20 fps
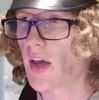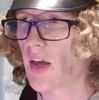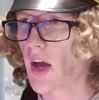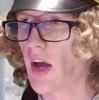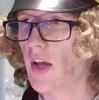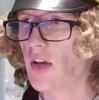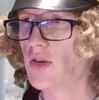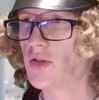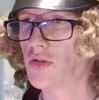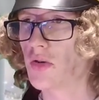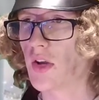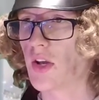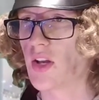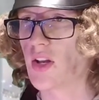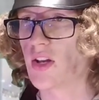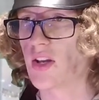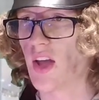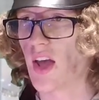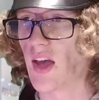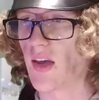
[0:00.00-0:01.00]
country,
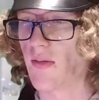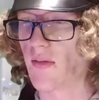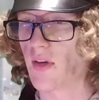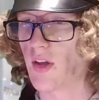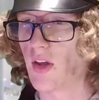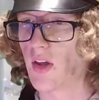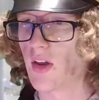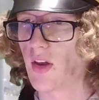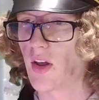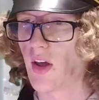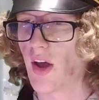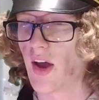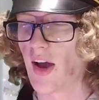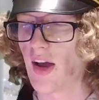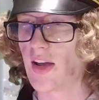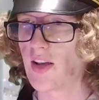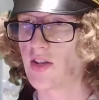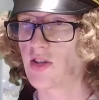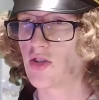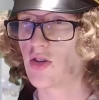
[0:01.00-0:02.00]
David. I
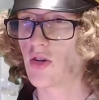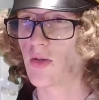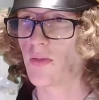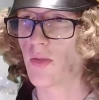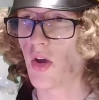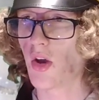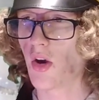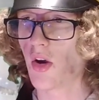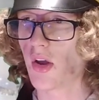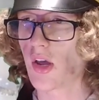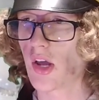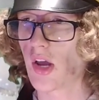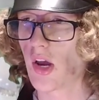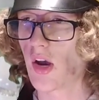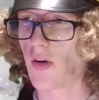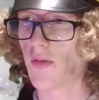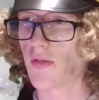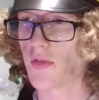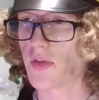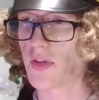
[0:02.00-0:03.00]
assume you're
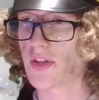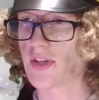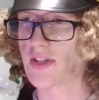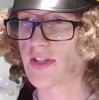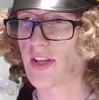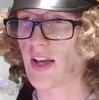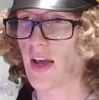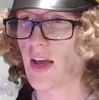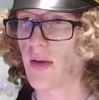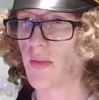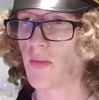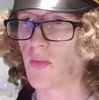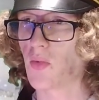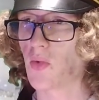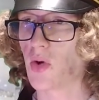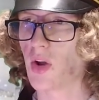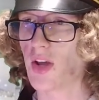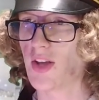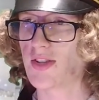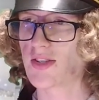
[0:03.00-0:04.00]
here for the same
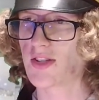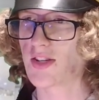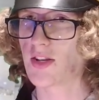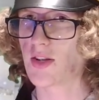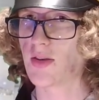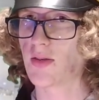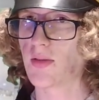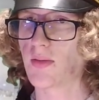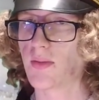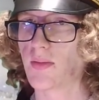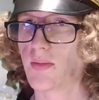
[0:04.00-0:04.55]
reason.